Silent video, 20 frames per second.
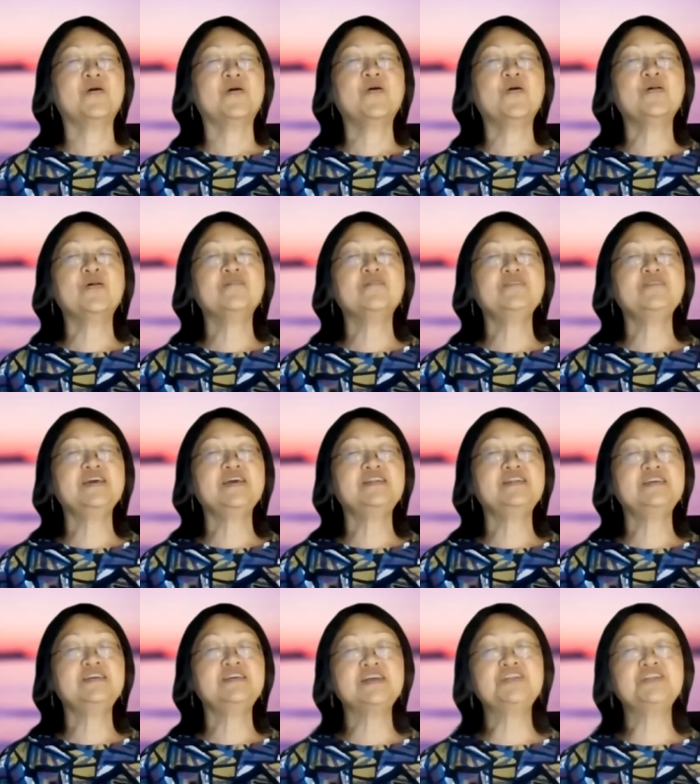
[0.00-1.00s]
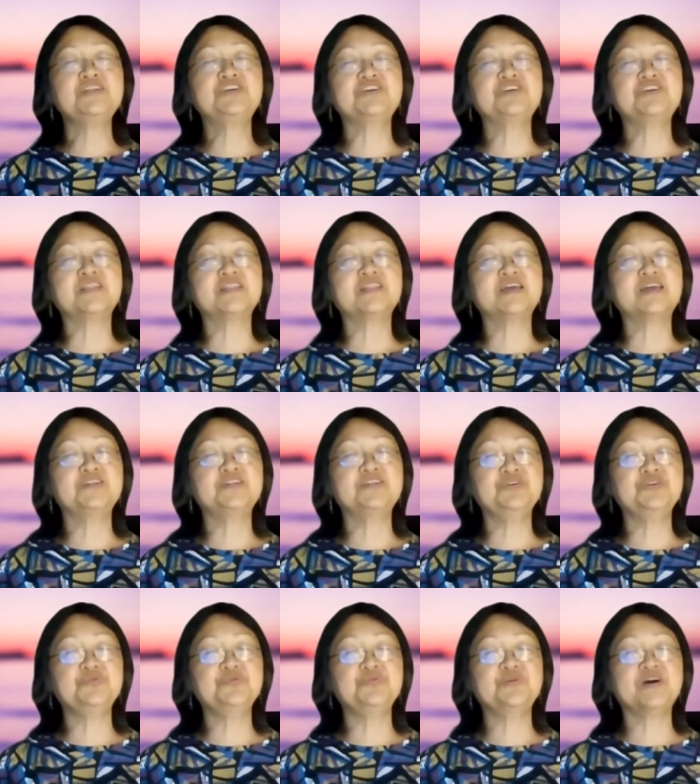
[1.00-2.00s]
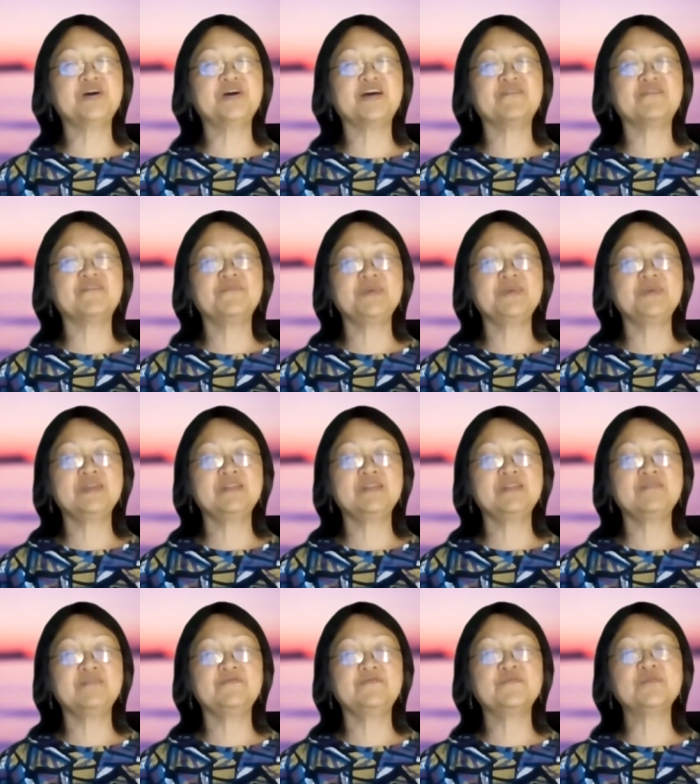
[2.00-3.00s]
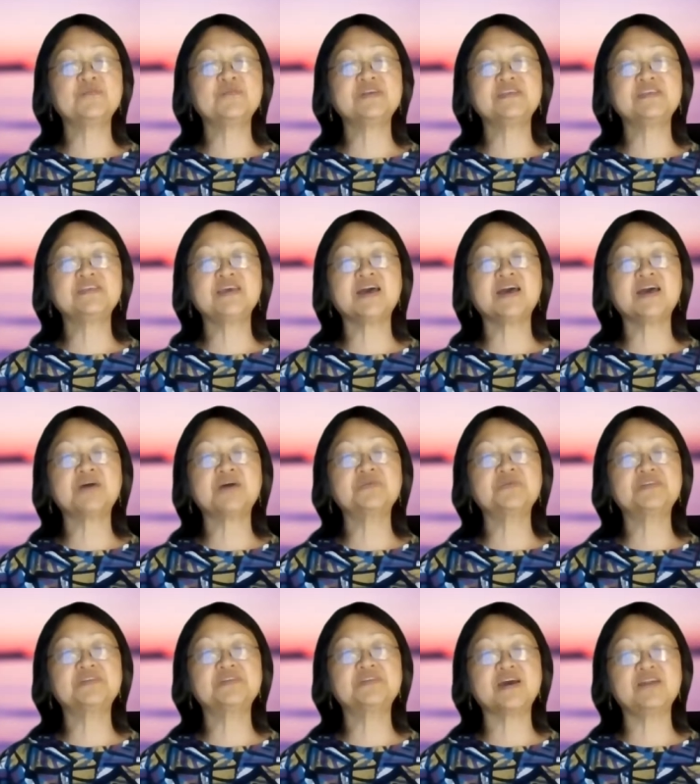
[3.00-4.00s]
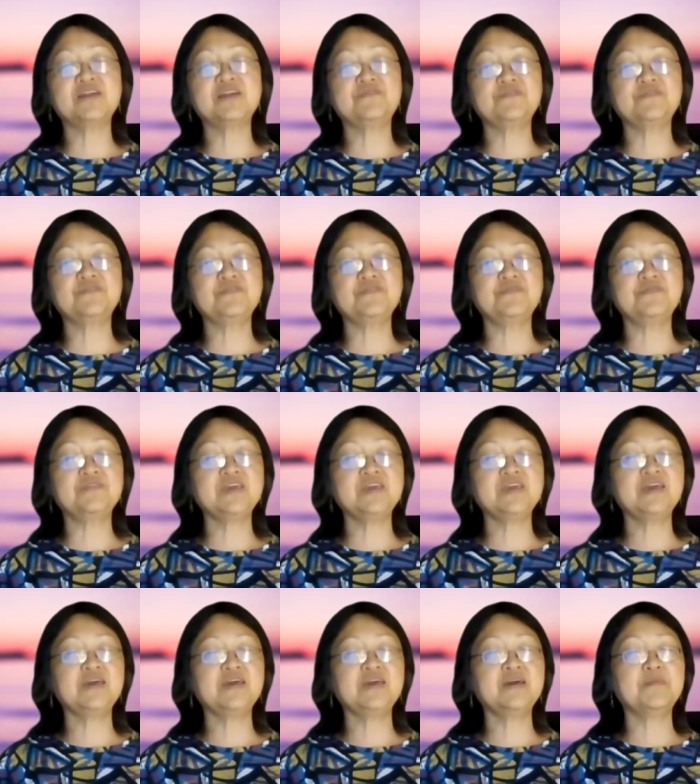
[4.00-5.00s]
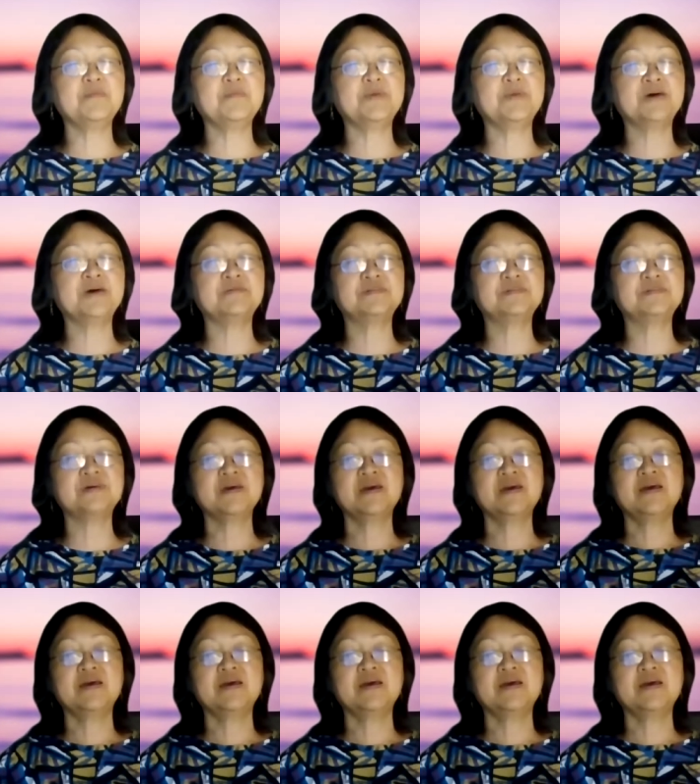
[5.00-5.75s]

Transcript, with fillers: all the attention that you have been focusing outside of you, thinking about